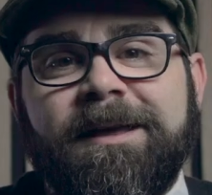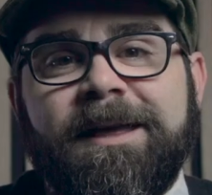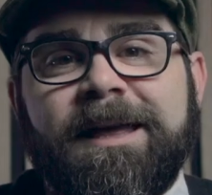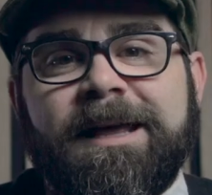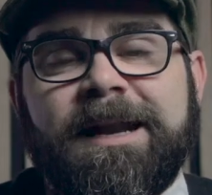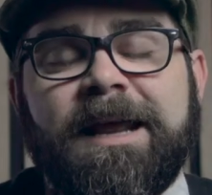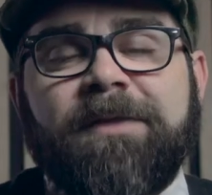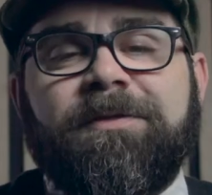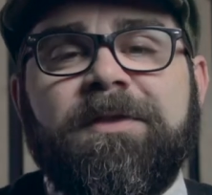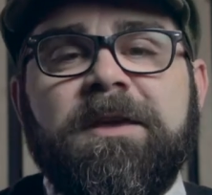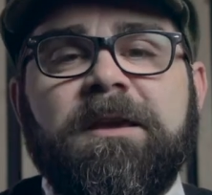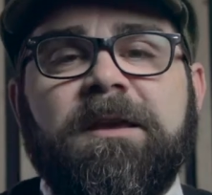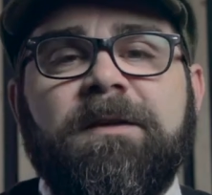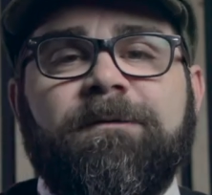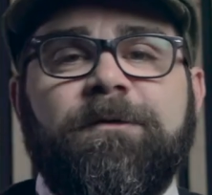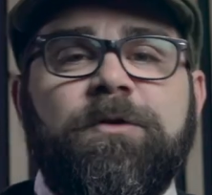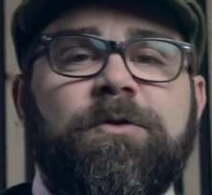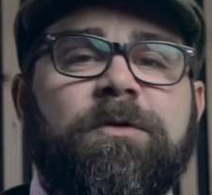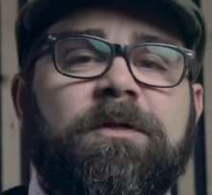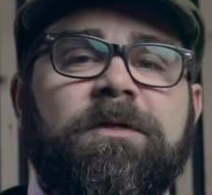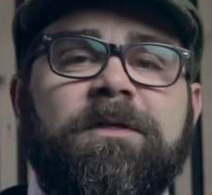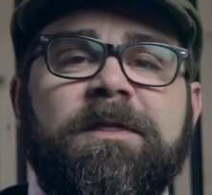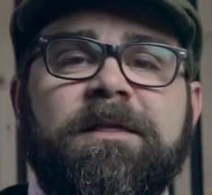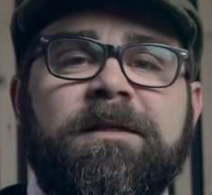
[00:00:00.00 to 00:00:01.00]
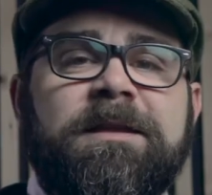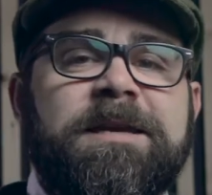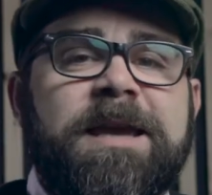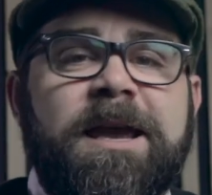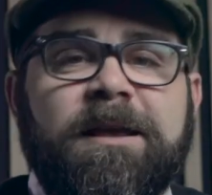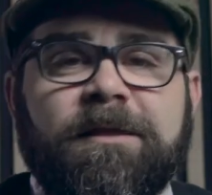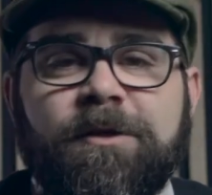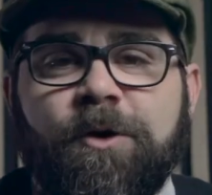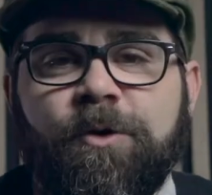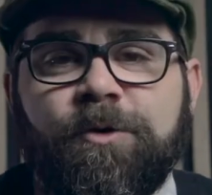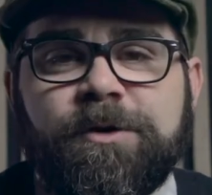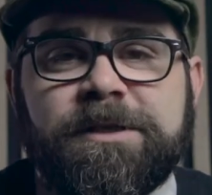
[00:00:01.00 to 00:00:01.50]
And I think if you
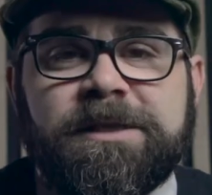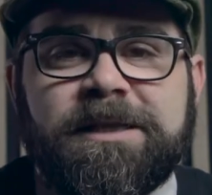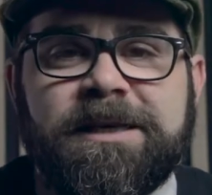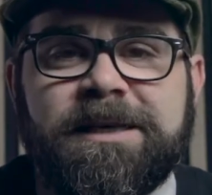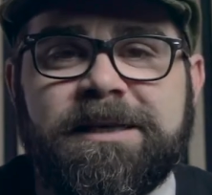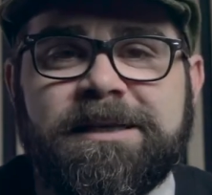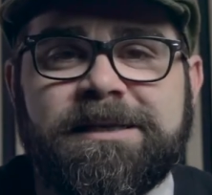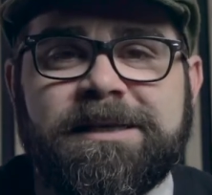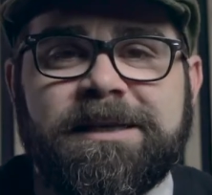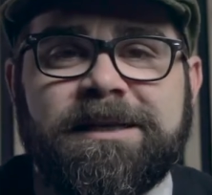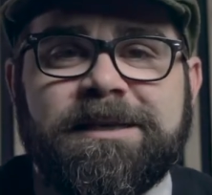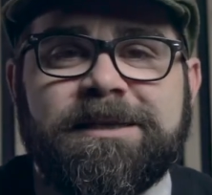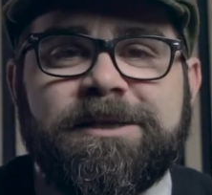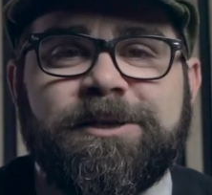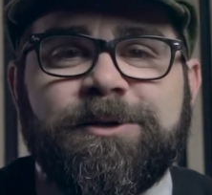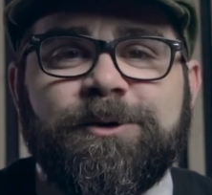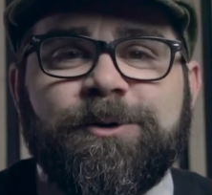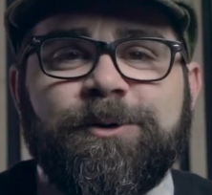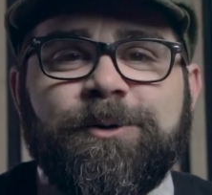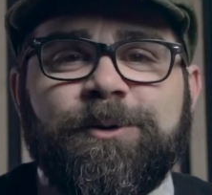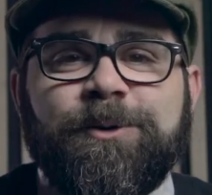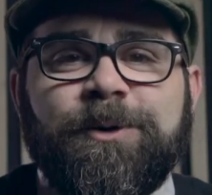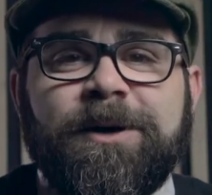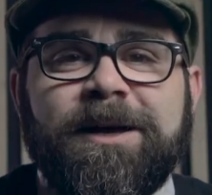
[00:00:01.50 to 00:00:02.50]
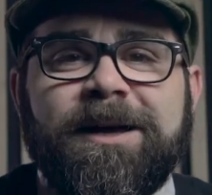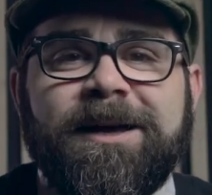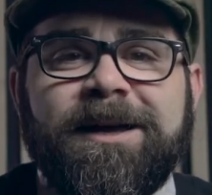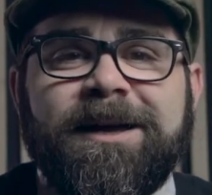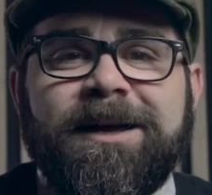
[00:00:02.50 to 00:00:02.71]
take those things into